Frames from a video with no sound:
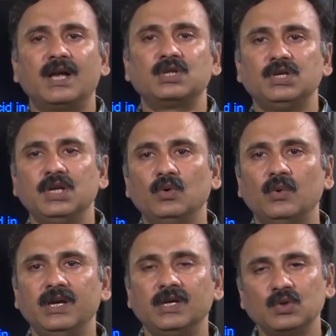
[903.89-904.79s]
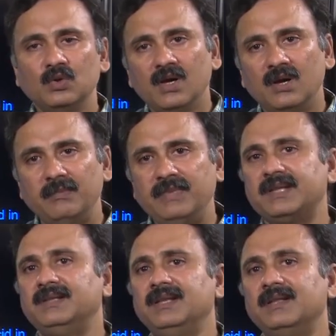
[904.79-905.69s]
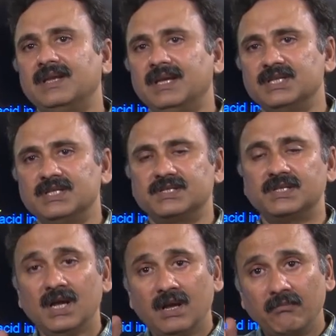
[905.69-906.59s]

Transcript: actually going to mix these reagents.